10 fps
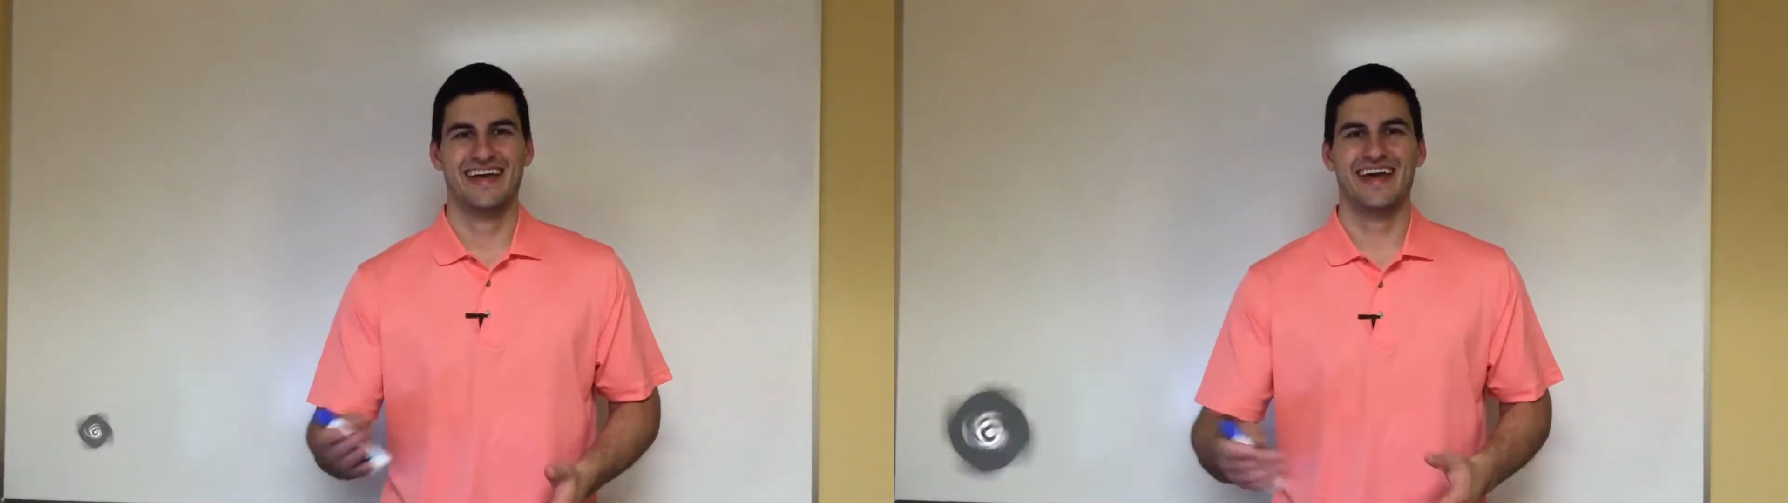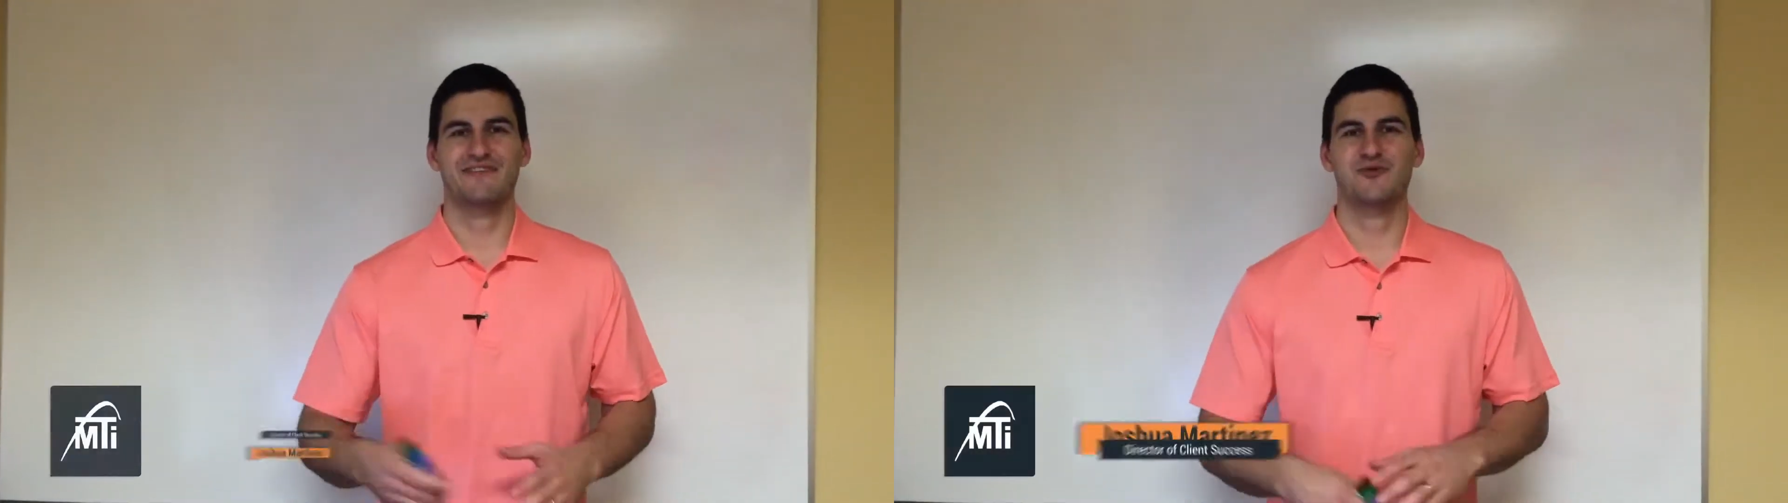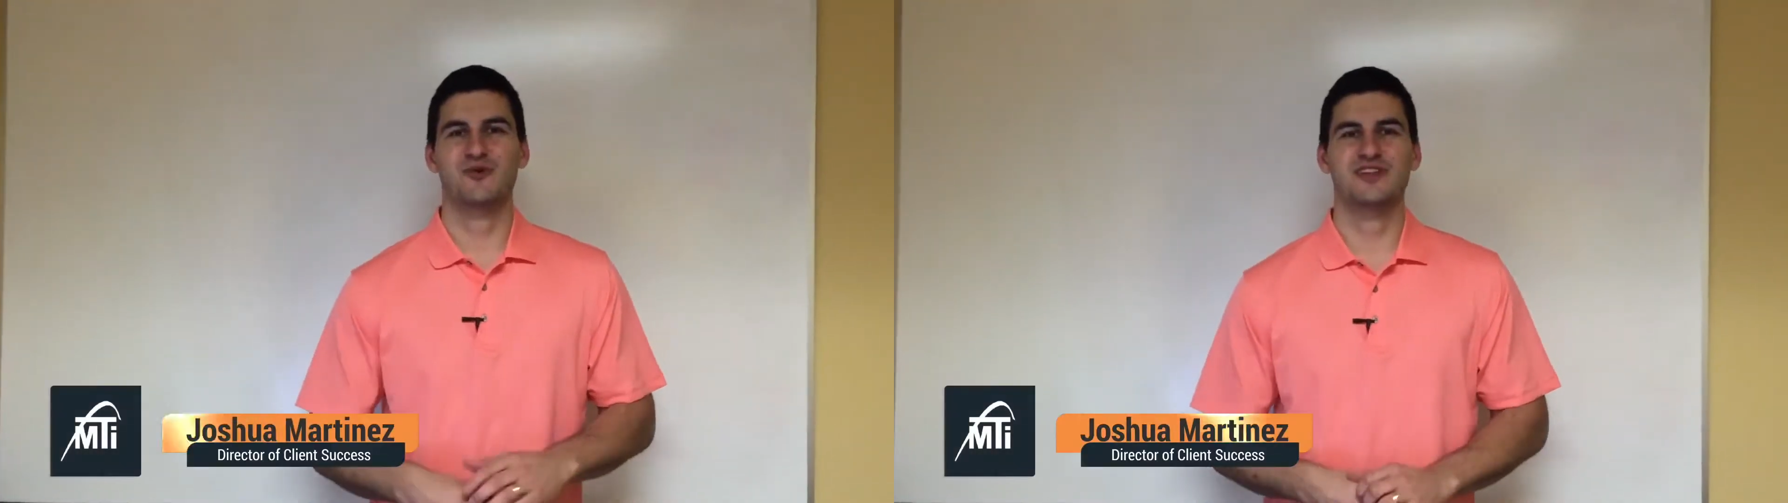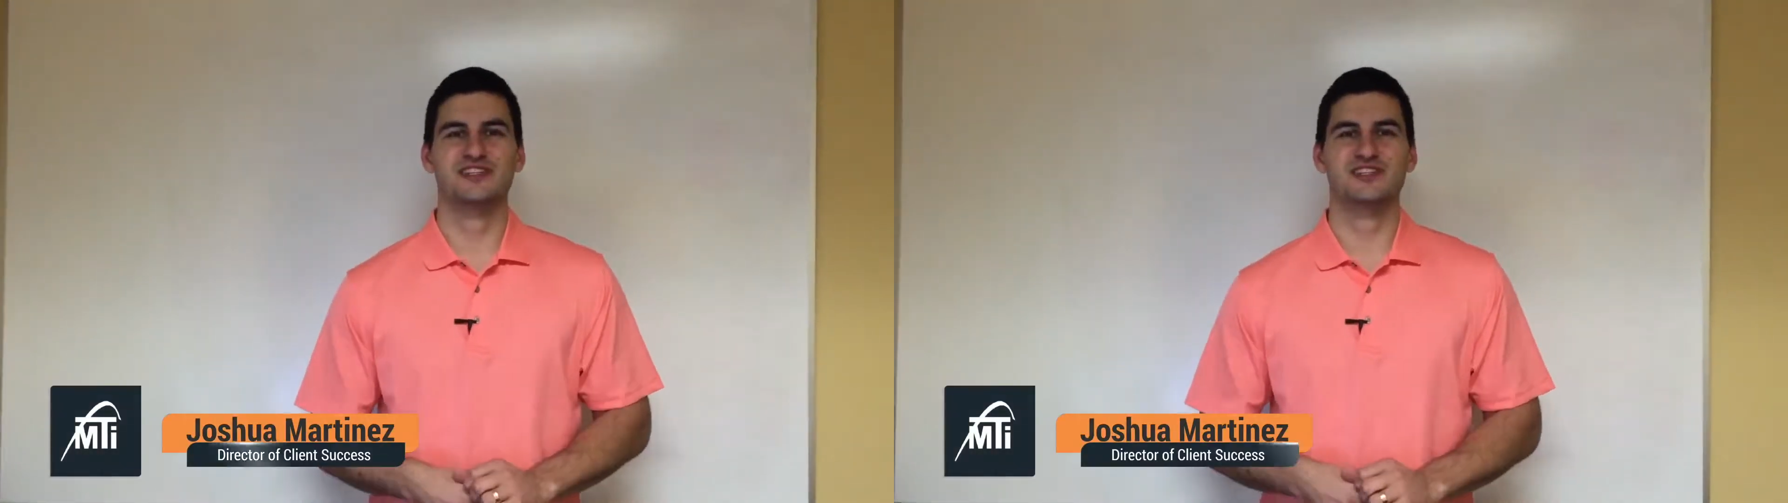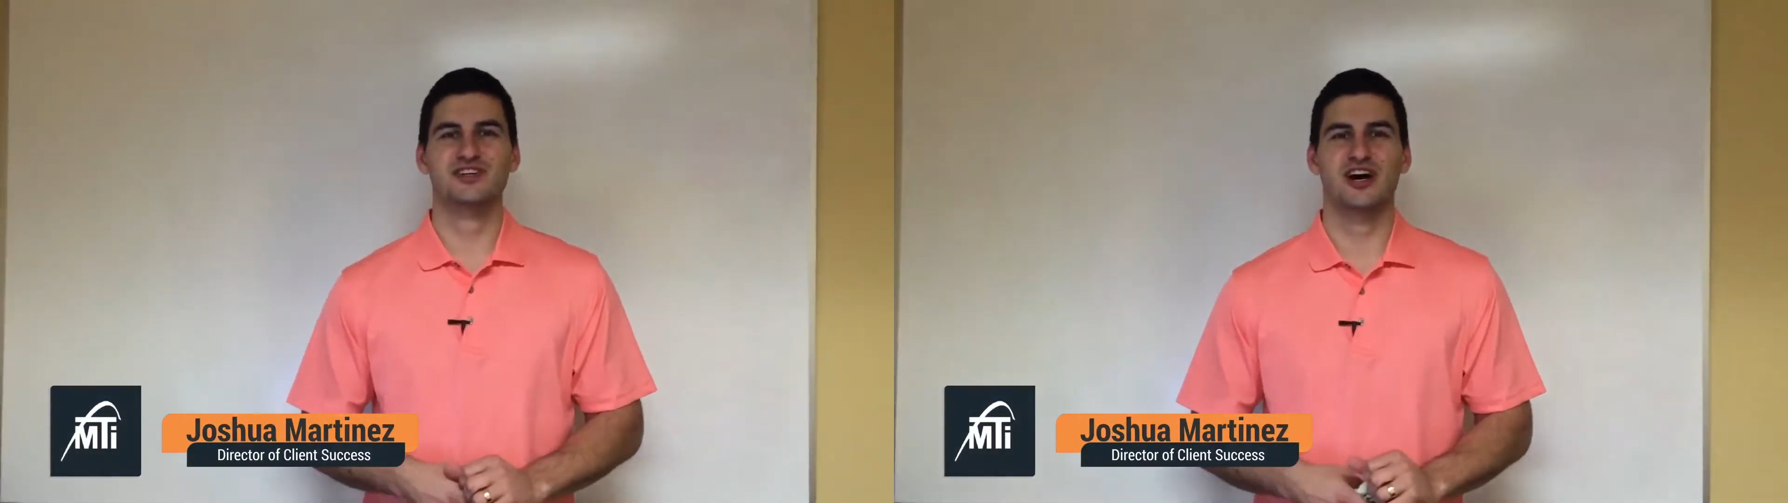Hey everyone, this
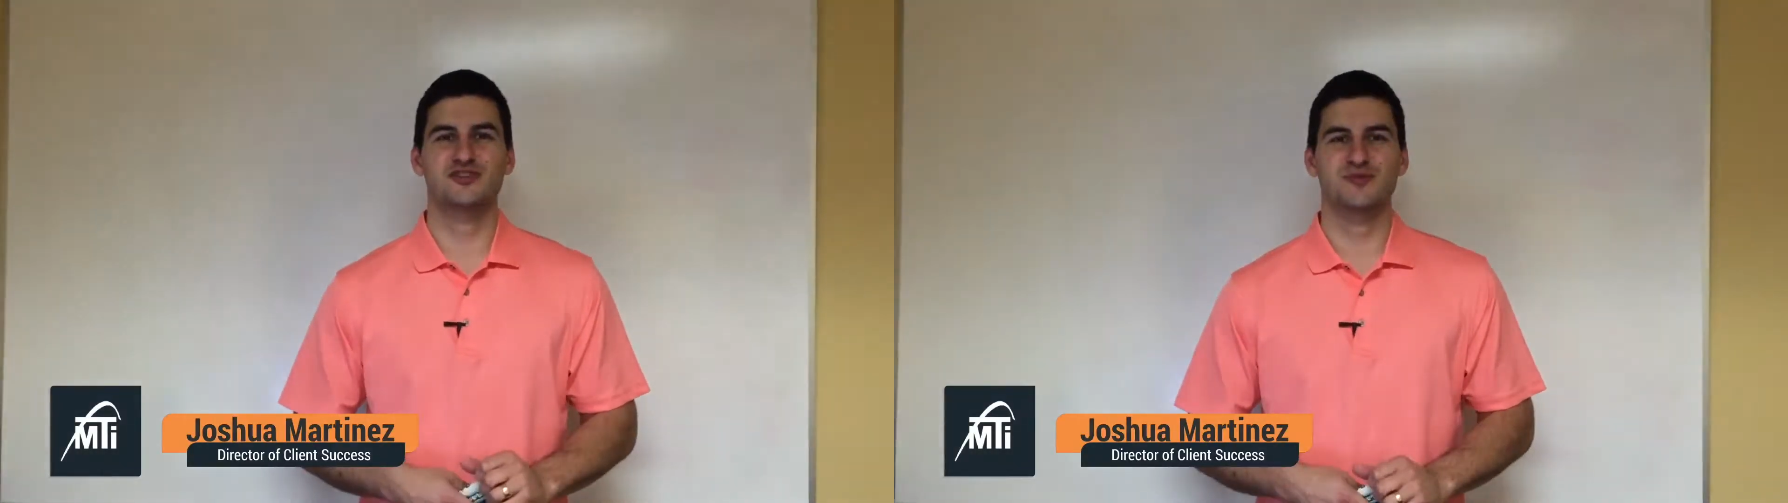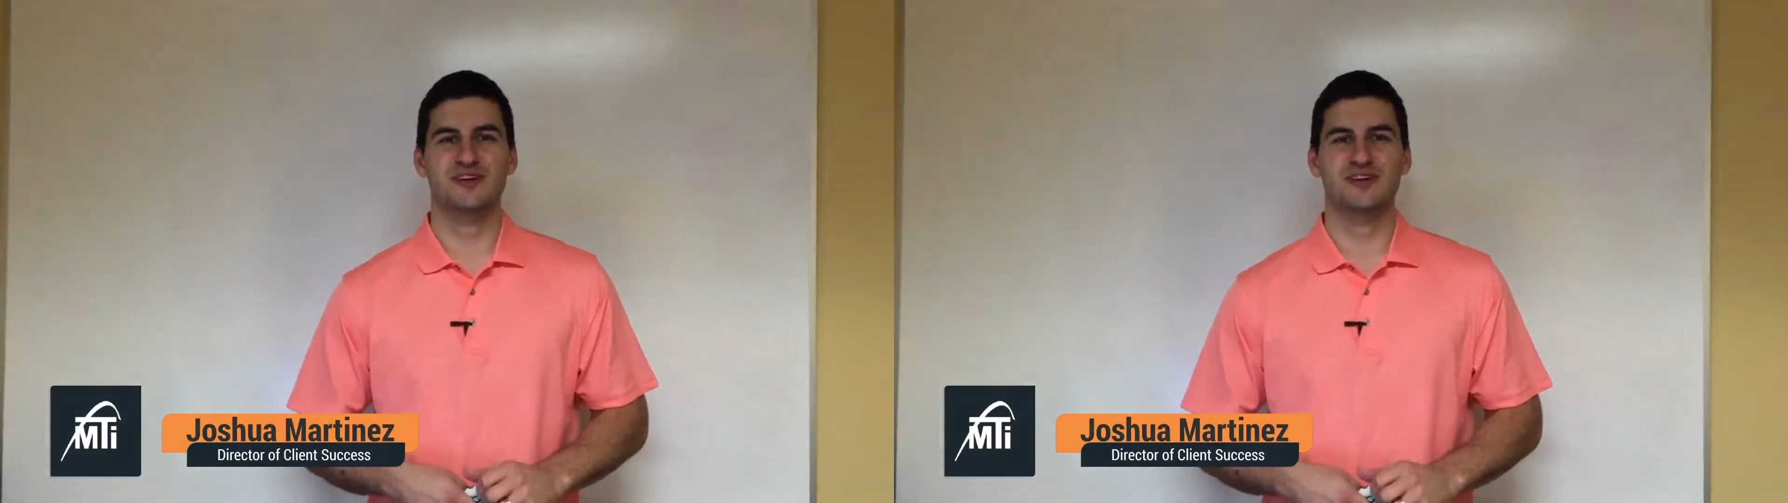is Joshua